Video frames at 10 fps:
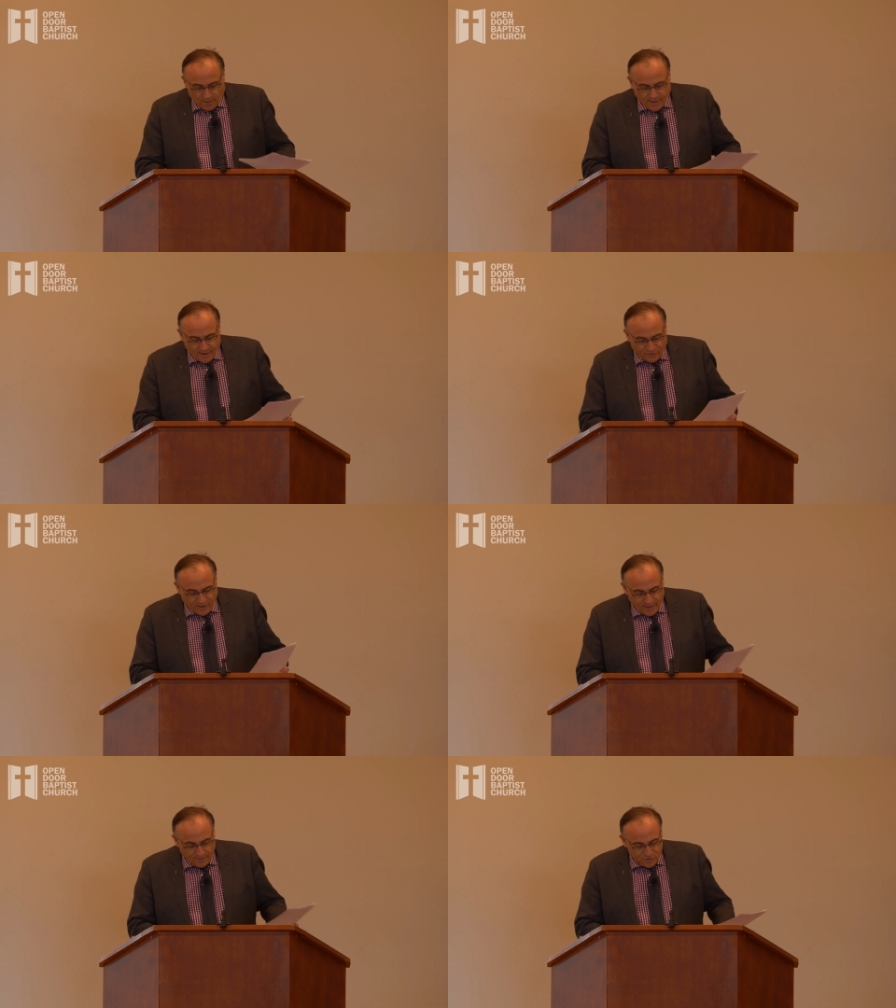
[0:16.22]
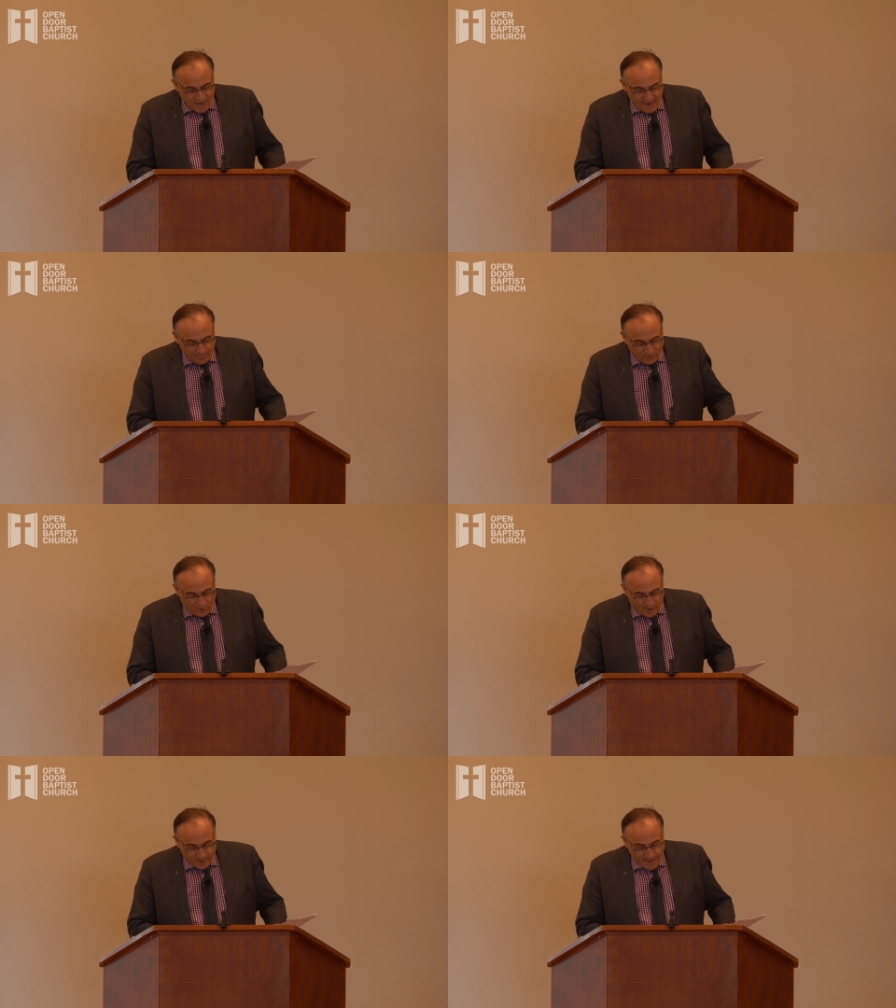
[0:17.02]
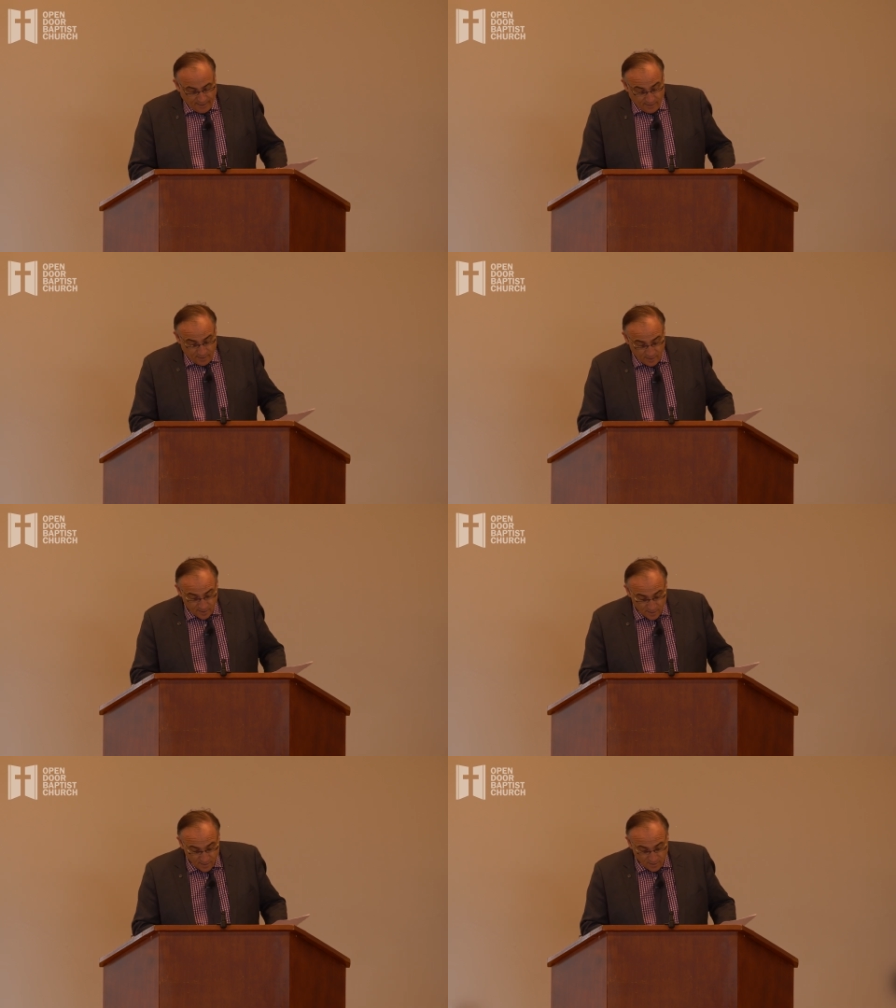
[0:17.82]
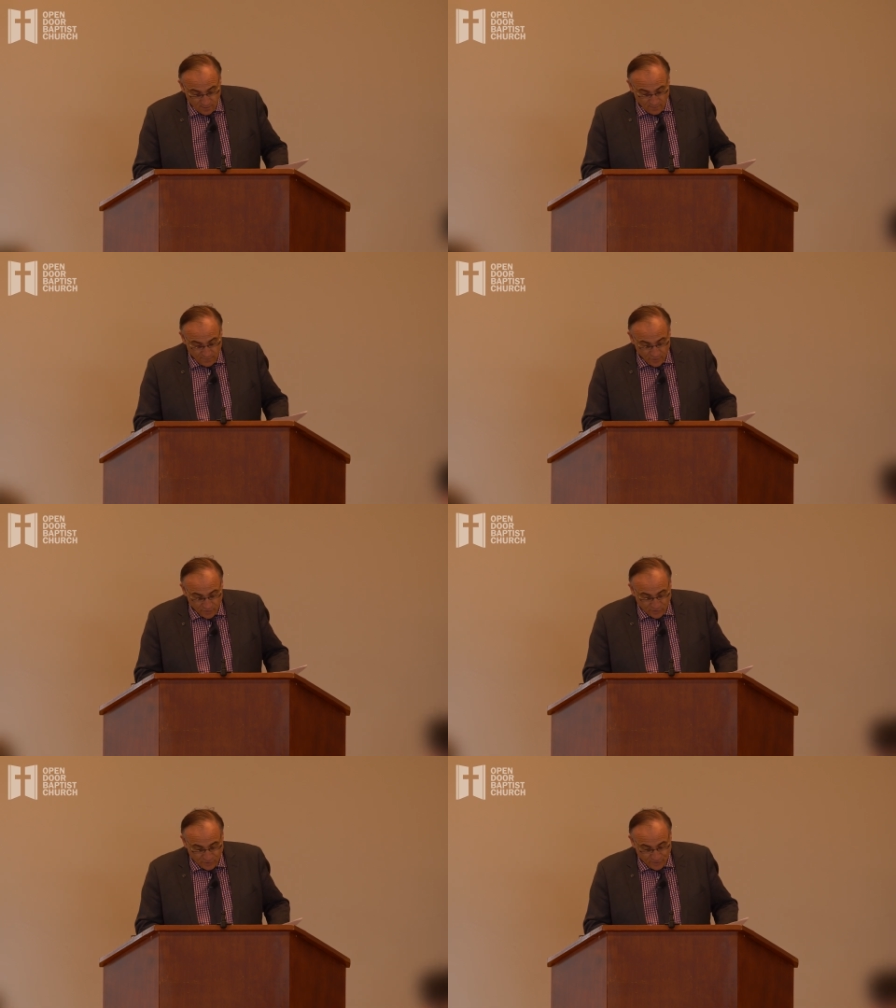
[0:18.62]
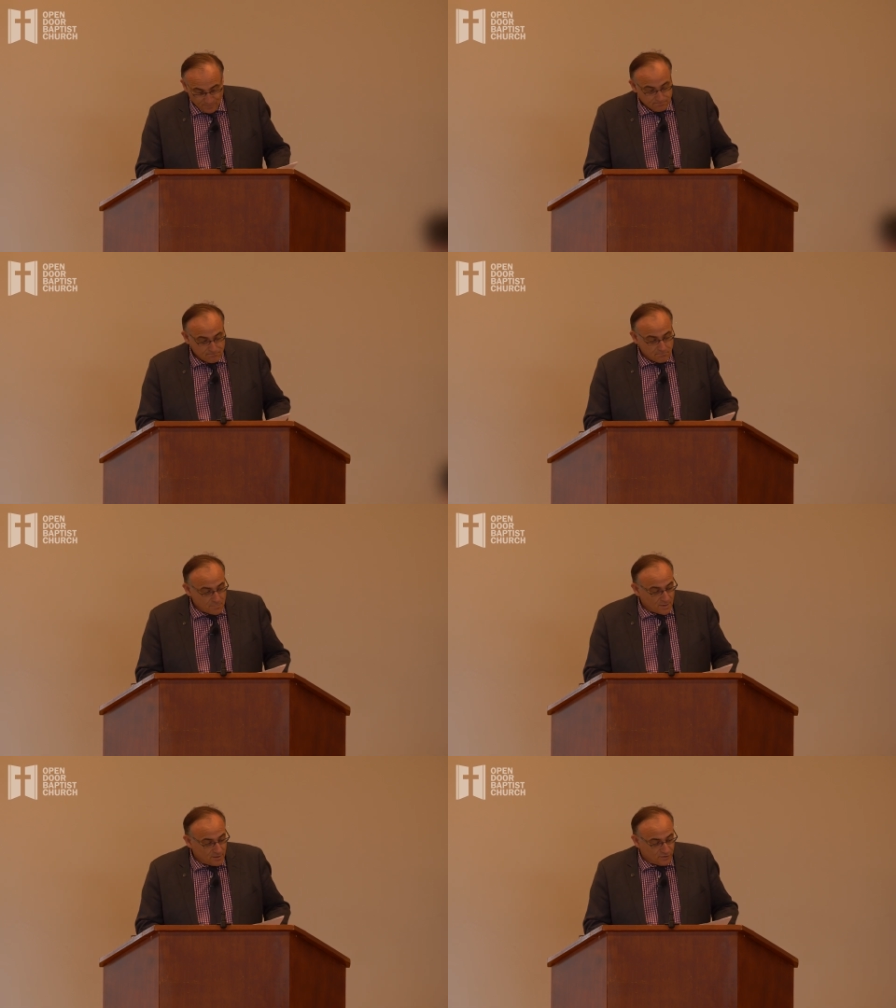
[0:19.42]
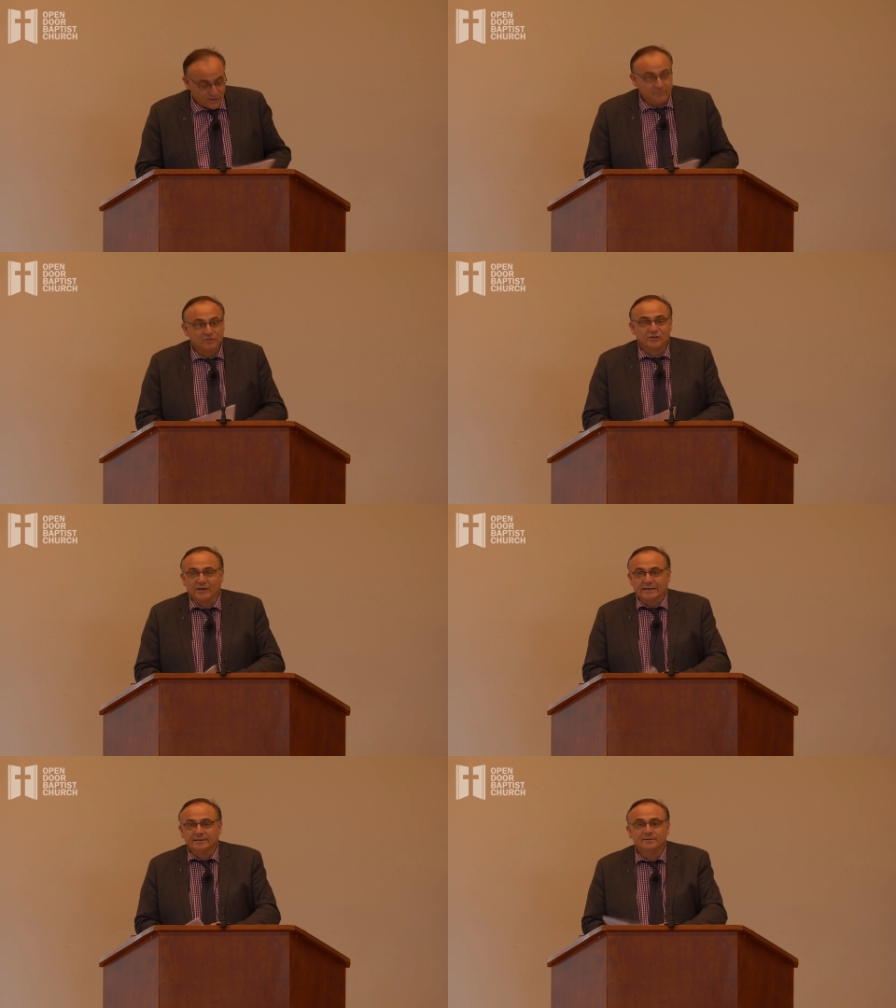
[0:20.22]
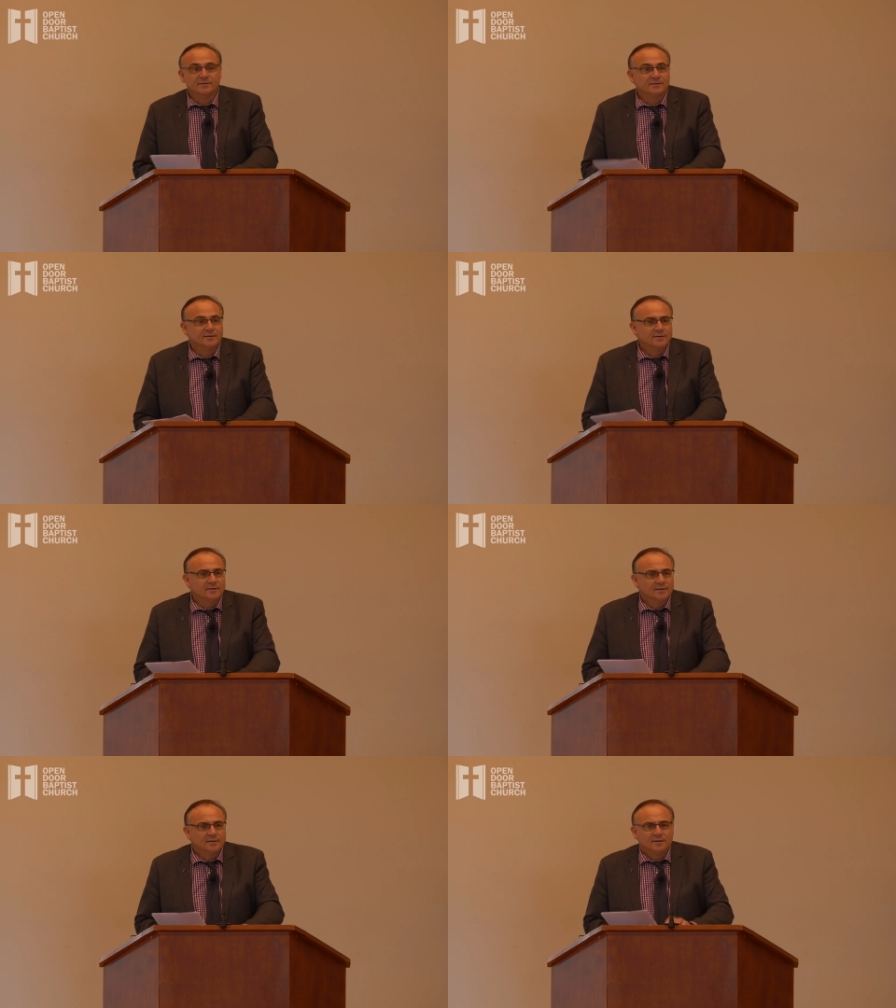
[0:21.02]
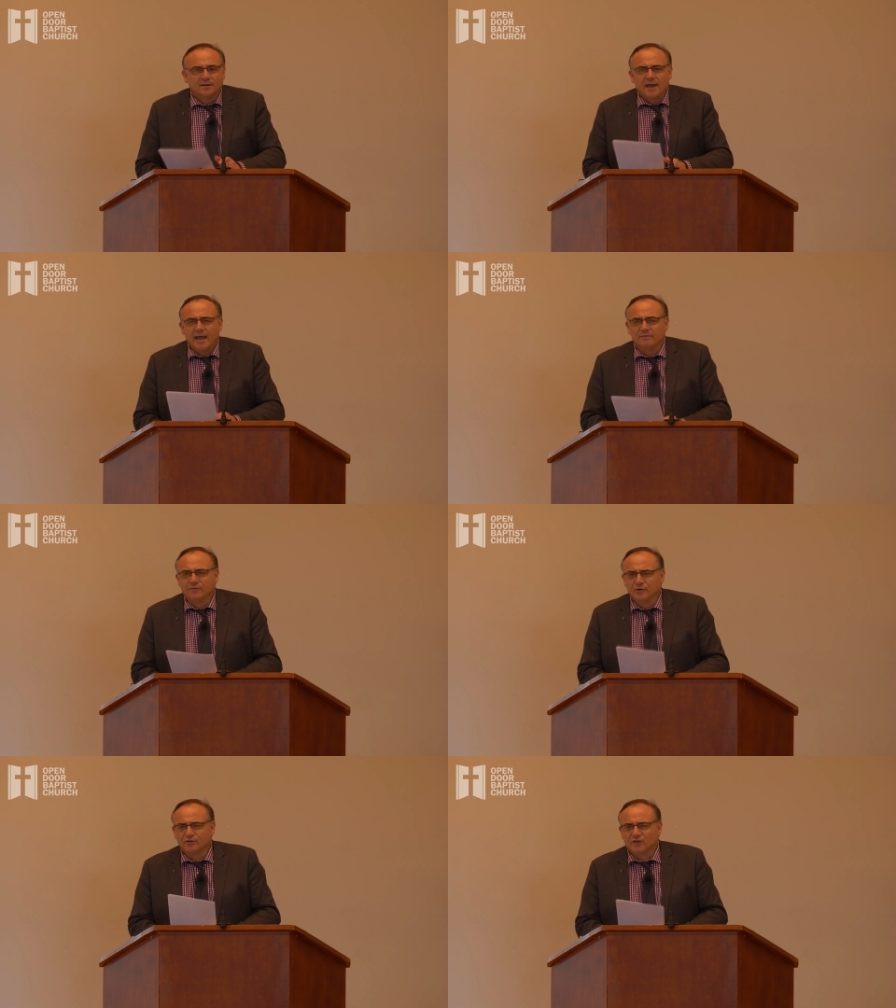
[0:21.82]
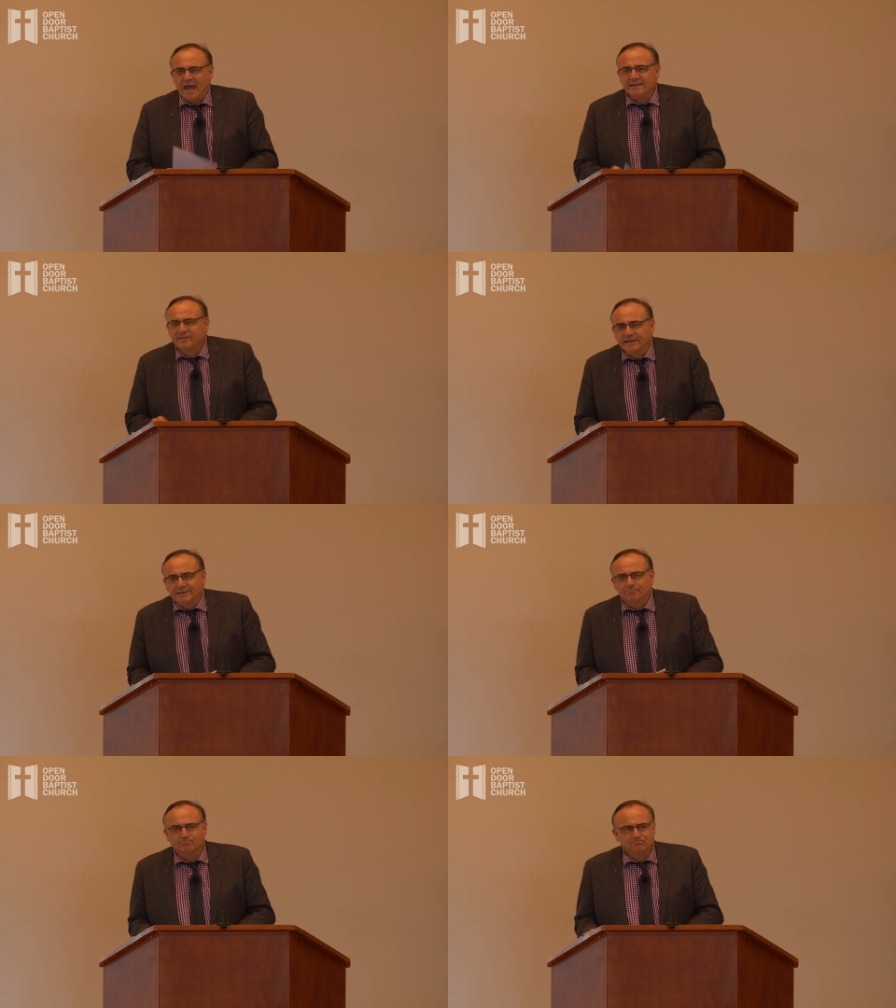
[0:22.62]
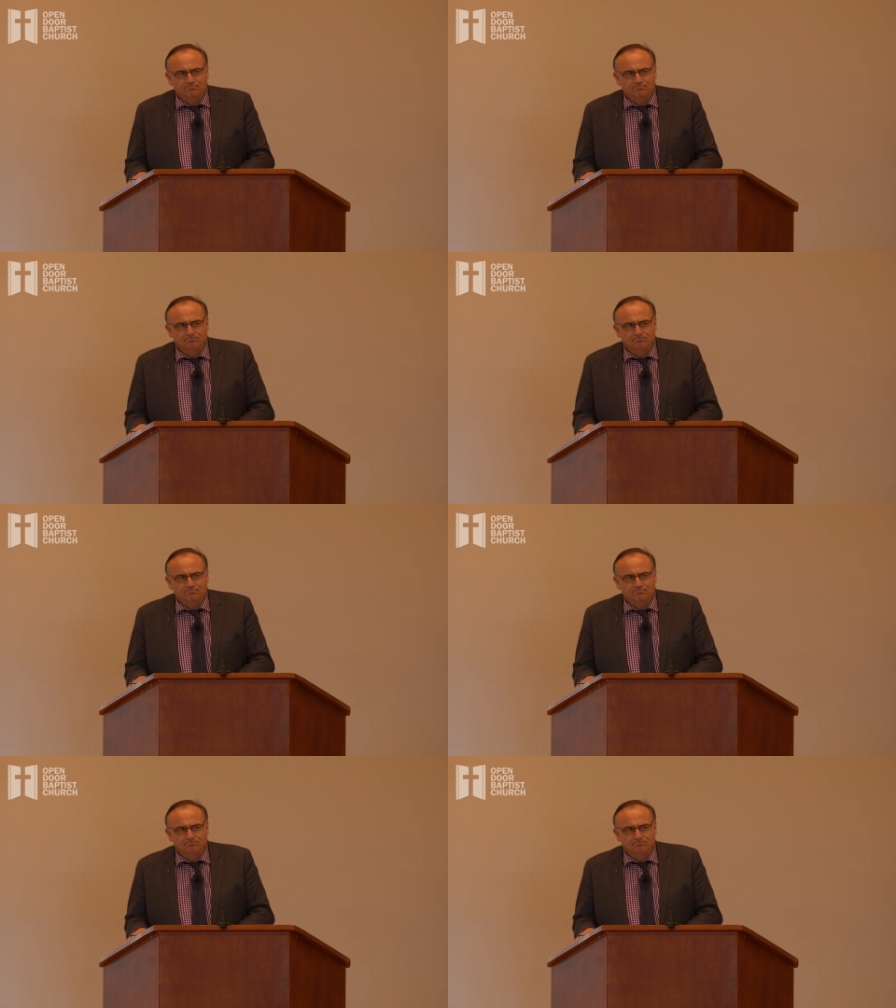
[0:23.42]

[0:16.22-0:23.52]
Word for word: in our study of James, looking at verse 17 and verse 18.